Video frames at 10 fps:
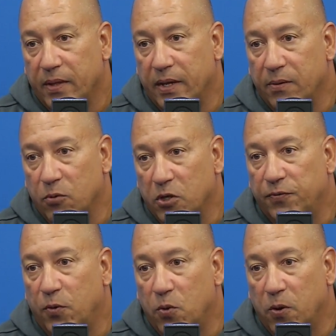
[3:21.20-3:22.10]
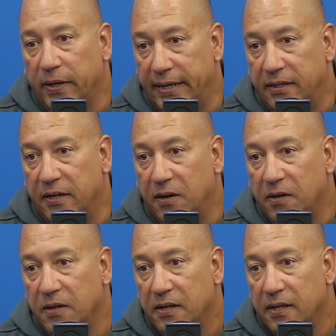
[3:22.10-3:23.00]
They can rush four and get
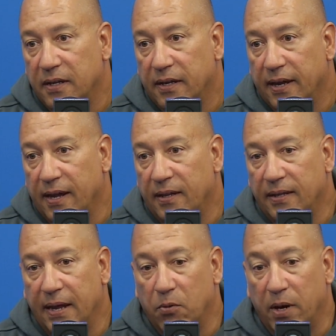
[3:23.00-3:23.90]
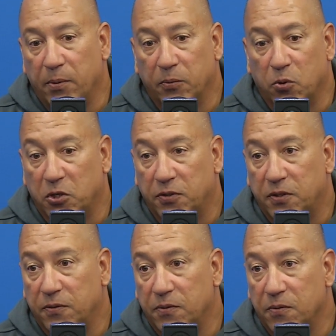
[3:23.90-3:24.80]
there. And they were able to
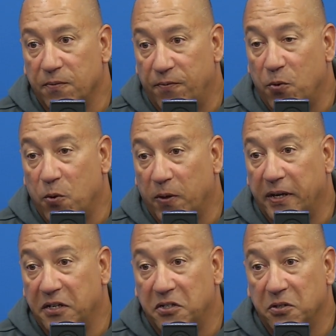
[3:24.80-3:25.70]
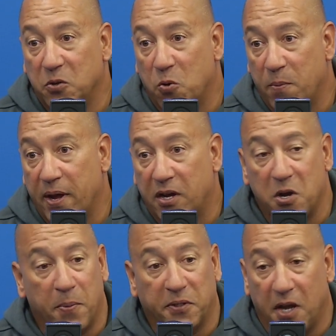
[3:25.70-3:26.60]
rush four and get to the quarterback a
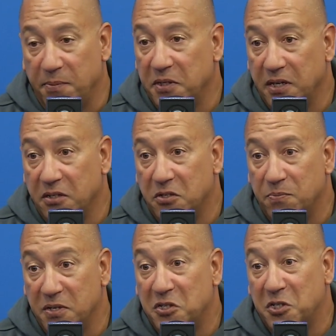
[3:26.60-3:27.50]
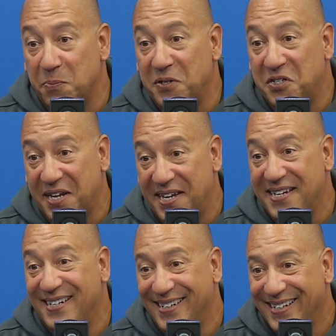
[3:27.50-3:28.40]
couple times against Mississippi
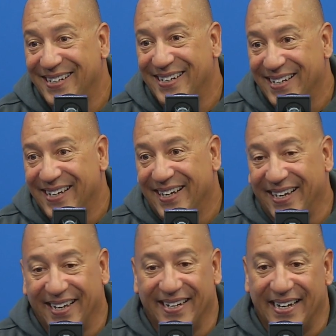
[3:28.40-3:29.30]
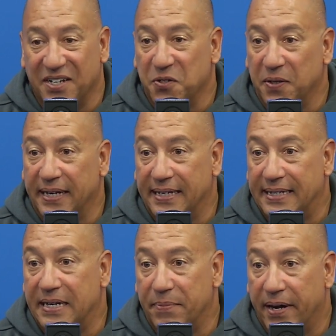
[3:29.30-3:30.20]
State. And they can do it
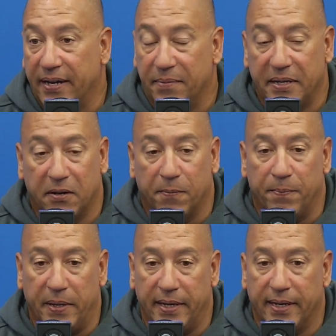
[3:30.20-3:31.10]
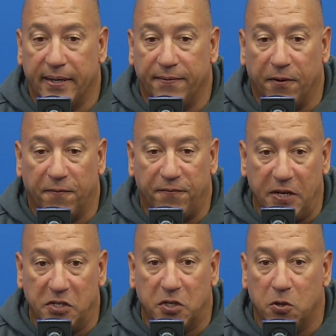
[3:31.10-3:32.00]
against anybody. I mean, they're big, they're
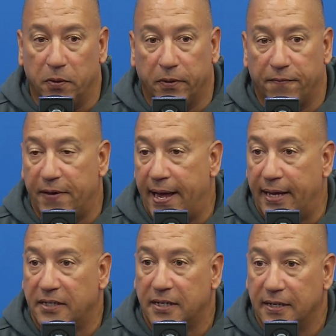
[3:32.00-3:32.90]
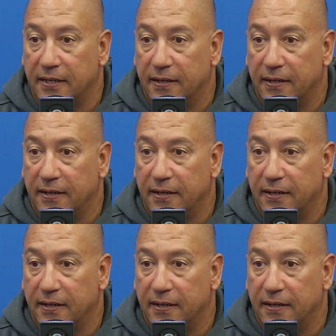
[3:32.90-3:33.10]
physical, and they're fast.